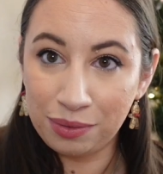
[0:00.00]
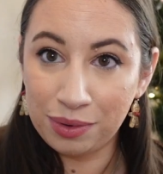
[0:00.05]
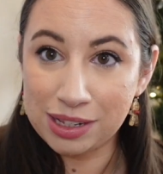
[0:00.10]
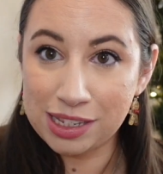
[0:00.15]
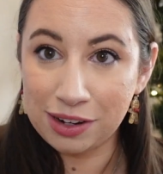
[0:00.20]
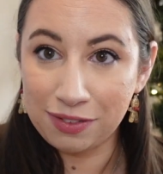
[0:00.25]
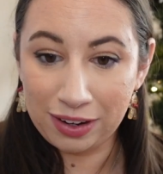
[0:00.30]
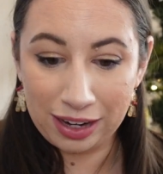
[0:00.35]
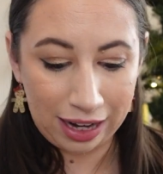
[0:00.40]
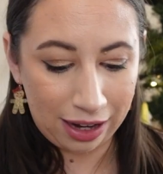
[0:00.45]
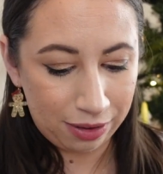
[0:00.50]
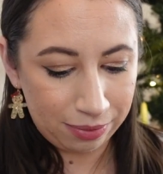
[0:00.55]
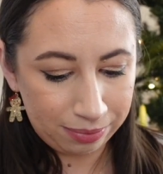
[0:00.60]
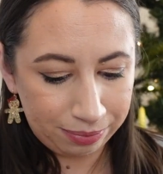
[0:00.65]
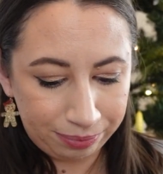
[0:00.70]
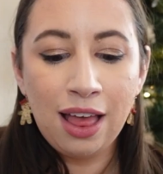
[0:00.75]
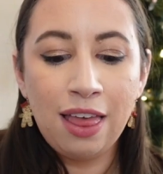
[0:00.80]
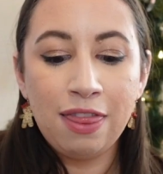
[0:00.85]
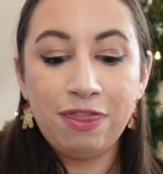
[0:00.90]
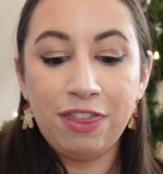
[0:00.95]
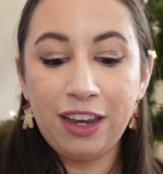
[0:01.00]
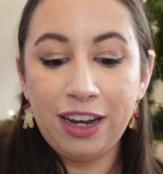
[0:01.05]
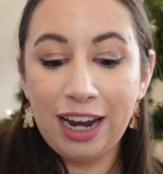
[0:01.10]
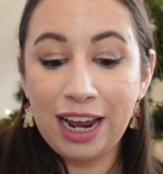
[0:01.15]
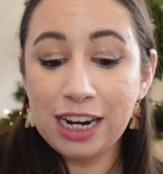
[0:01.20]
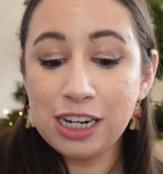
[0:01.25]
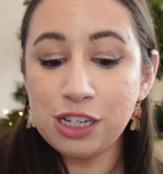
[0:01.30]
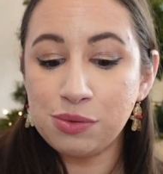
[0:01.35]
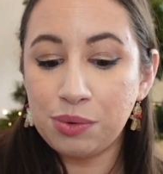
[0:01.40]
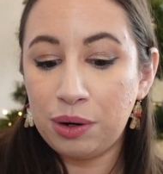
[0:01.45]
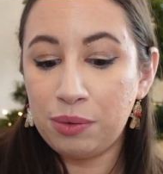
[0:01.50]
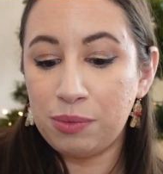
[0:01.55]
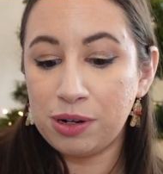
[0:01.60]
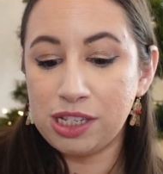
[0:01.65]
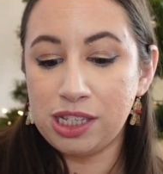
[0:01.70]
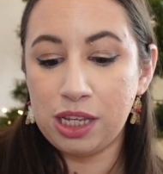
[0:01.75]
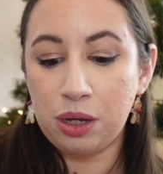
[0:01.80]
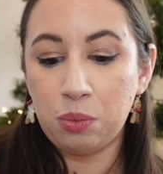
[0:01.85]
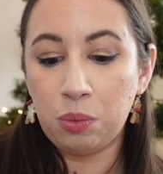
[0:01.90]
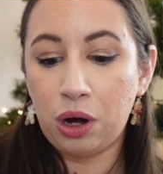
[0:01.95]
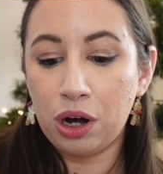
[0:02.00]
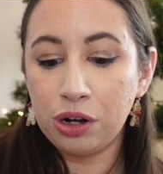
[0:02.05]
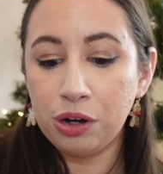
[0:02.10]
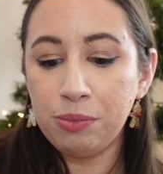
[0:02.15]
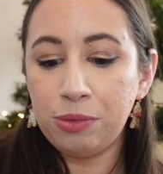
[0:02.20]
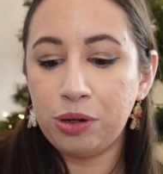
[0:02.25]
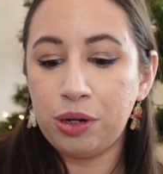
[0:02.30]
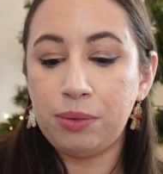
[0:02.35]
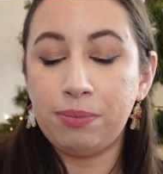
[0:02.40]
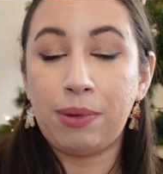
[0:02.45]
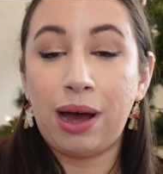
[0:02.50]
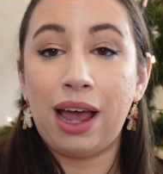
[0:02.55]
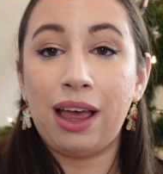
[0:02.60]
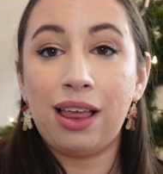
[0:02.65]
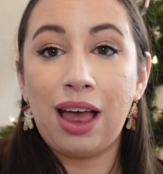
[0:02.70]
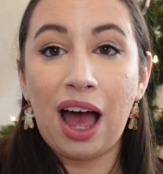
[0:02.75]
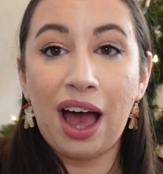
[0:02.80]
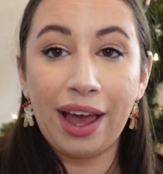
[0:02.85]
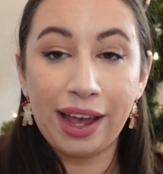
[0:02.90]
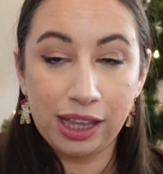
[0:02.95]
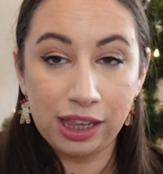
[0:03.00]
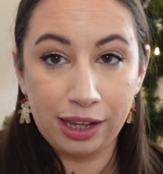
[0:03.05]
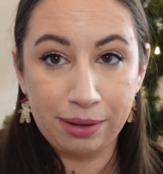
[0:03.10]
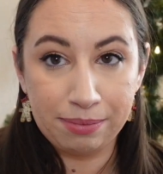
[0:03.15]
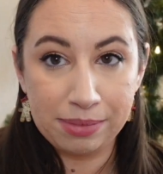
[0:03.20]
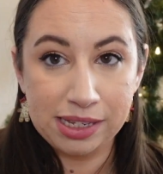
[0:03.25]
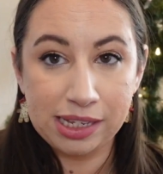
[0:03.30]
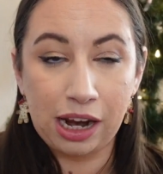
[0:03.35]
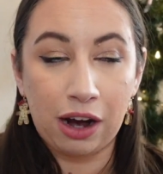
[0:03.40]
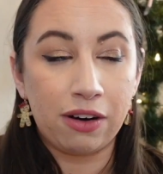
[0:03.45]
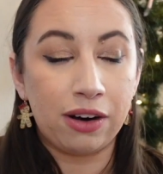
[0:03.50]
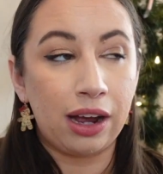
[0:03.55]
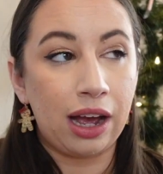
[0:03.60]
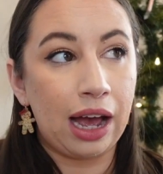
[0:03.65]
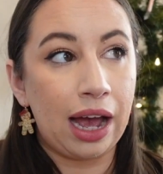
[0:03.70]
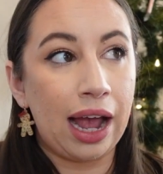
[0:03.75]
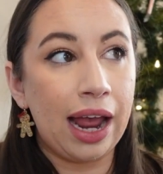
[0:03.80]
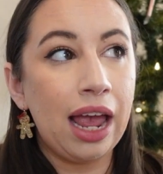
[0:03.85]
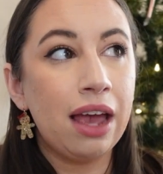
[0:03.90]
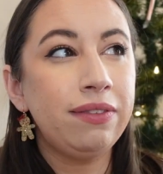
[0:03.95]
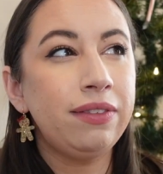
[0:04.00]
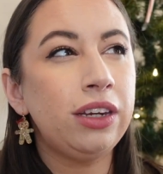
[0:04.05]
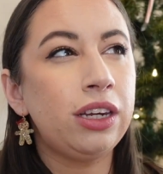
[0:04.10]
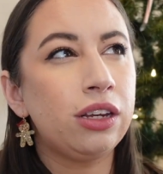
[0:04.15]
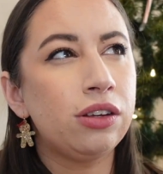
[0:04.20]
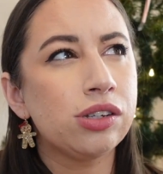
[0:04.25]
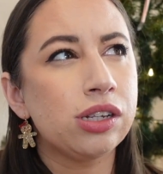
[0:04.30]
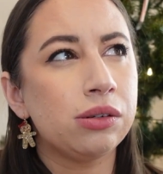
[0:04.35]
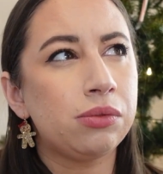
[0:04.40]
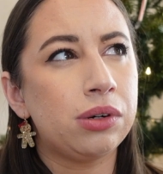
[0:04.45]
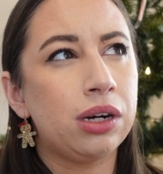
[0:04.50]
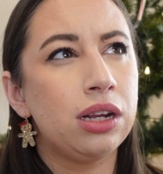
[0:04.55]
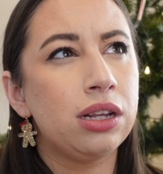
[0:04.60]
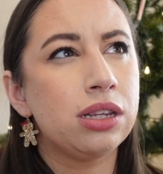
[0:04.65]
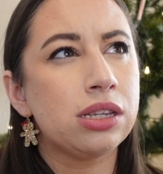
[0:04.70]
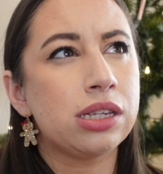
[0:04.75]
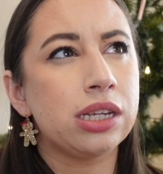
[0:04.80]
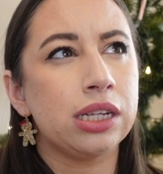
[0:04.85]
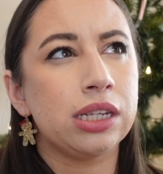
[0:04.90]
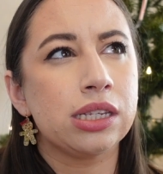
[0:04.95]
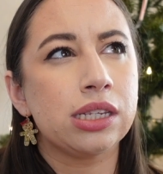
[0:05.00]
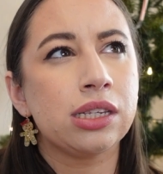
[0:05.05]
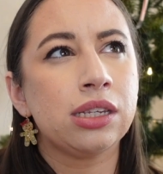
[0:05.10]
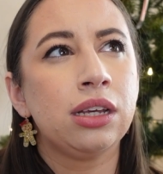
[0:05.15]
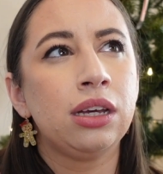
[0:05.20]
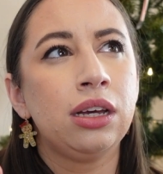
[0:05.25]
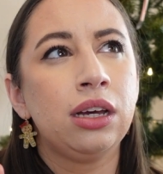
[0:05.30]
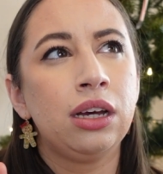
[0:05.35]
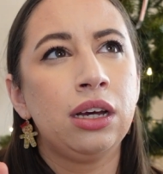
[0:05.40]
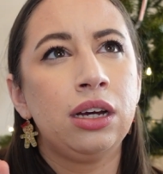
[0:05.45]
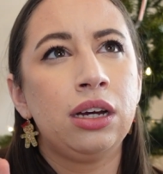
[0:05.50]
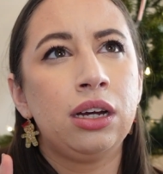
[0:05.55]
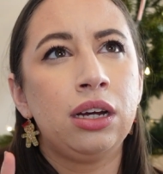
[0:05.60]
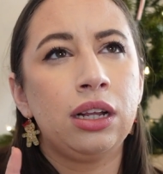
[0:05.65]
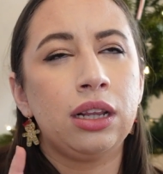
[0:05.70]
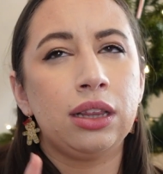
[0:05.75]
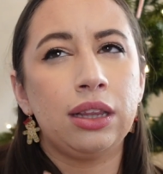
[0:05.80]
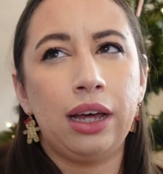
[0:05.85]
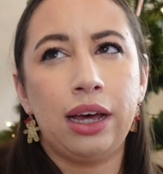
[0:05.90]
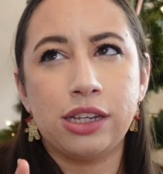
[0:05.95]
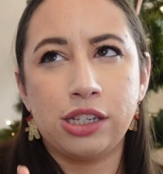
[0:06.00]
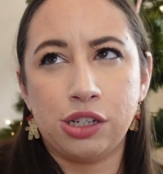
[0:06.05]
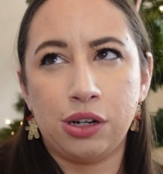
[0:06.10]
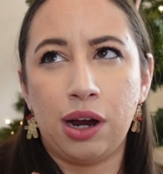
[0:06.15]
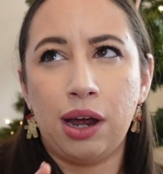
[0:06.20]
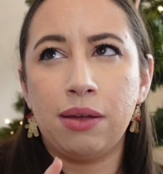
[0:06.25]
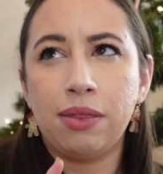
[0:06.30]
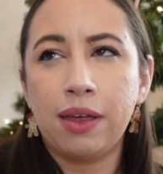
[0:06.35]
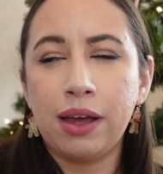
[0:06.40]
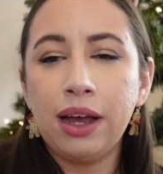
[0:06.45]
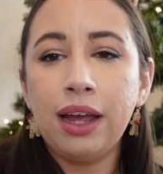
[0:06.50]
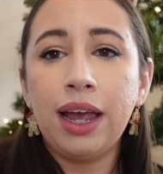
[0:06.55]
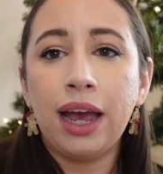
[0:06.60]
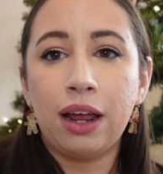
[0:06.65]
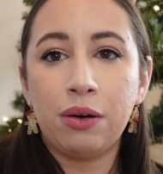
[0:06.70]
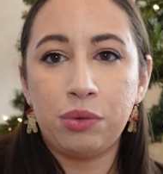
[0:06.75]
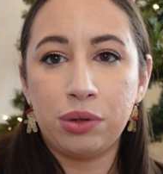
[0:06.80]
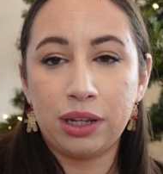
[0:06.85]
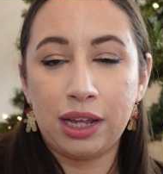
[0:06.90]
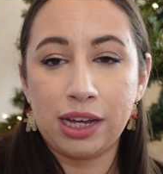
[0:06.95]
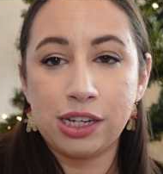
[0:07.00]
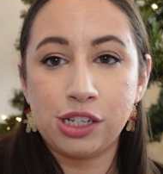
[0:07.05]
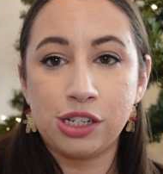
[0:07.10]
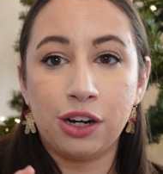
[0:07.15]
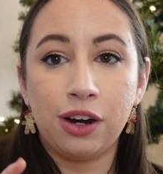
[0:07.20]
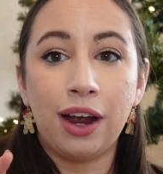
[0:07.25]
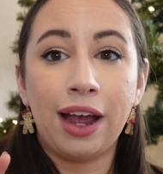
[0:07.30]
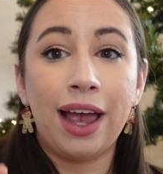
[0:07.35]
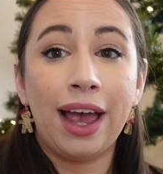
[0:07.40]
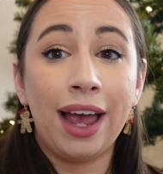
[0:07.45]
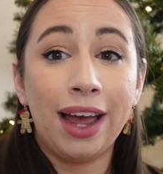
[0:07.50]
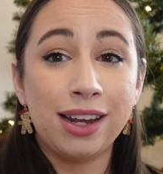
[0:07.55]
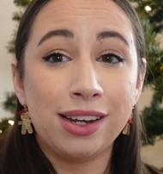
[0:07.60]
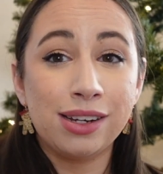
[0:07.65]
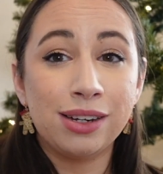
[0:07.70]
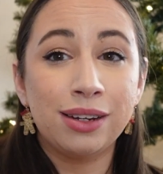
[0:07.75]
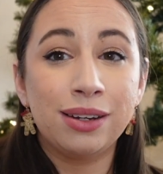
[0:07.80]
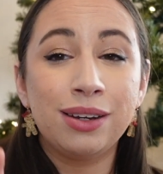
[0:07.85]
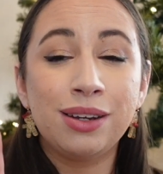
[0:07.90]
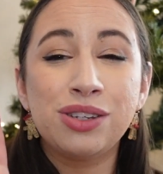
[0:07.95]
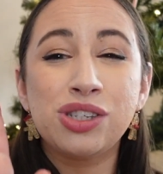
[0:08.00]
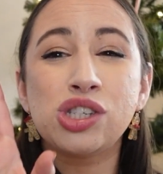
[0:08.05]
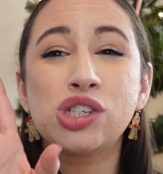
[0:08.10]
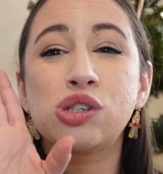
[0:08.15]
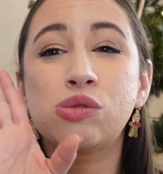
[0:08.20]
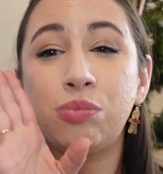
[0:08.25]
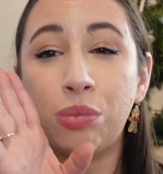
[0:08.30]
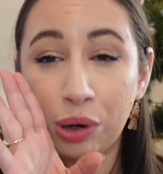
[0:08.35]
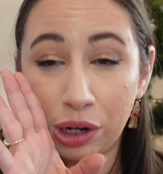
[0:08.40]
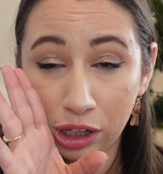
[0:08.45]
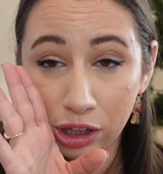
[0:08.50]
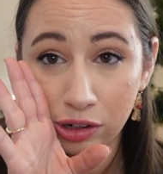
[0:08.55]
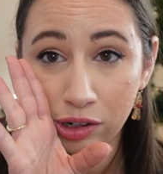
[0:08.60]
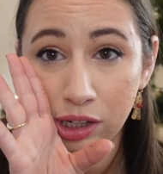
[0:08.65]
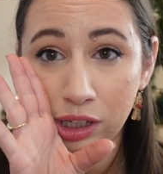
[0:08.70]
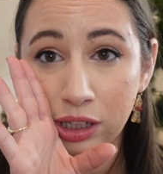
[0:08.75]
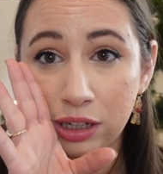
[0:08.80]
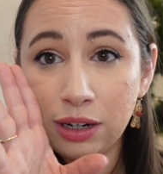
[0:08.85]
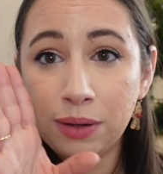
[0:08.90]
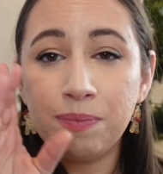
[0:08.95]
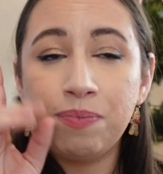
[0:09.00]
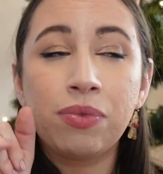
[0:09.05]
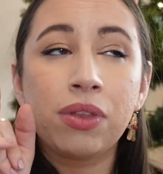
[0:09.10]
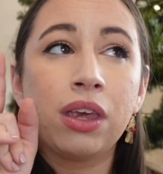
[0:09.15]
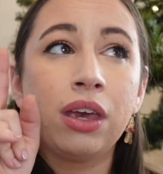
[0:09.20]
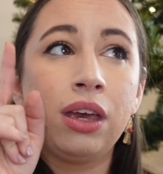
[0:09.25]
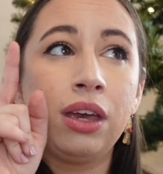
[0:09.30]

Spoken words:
once I run out. The next one was the Wander Beauty Mile High Club mascara. I haven't used that one since last year. I think I had one last year, and spoiler alert,